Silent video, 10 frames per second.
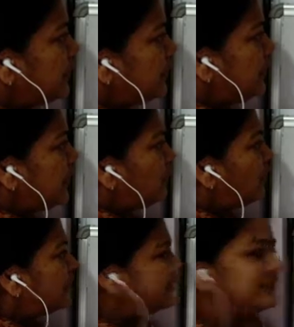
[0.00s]
They are
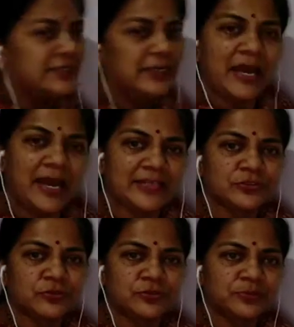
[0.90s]
called as
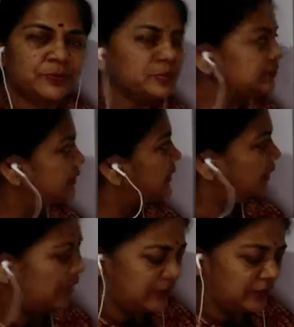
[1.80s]
ascospores.
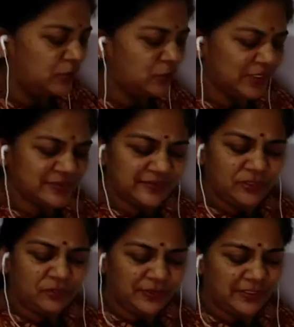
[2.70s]
Now you can
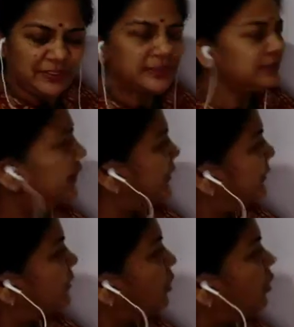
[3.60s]
see over here
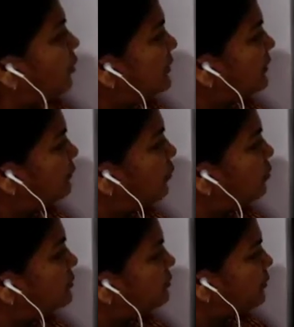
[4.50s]
that all the
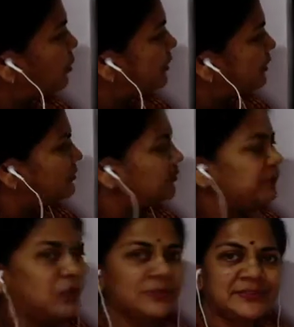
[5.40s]
four products of
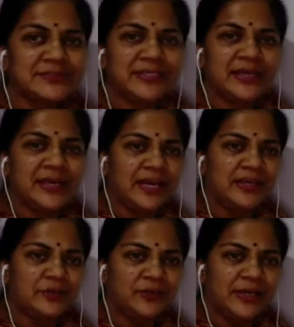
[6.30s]
meiosis, they are
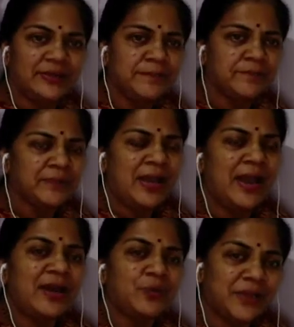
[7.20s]
held together.
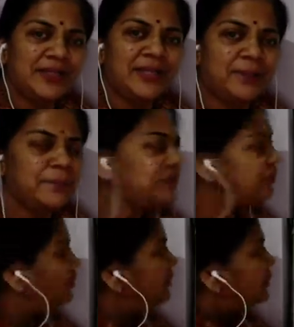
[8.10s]
And when they are
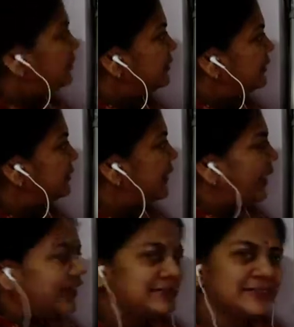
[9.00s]
mature, the
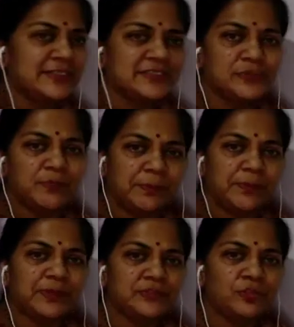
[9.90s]
ascus will
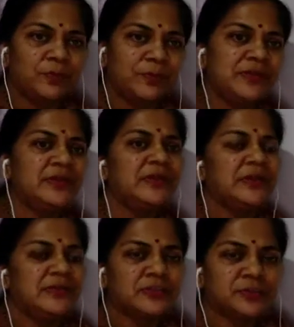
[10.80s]
burst open
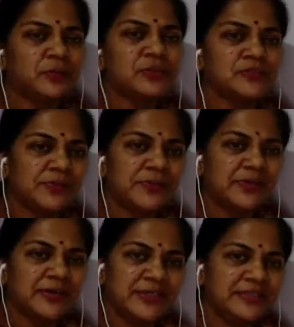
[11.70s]
the spores will be
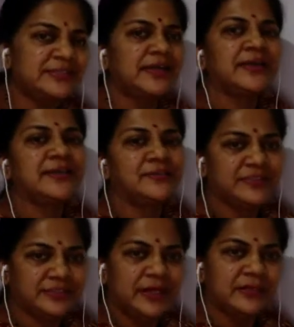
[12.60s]
released and they will
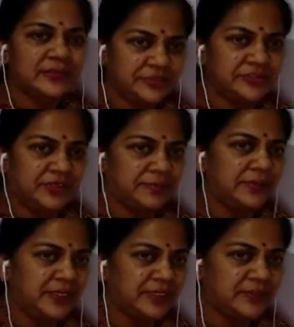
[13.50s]
start
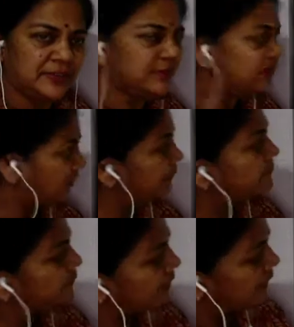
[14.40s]
germinating. Okay.
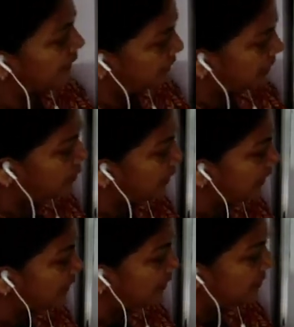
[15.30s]
Now in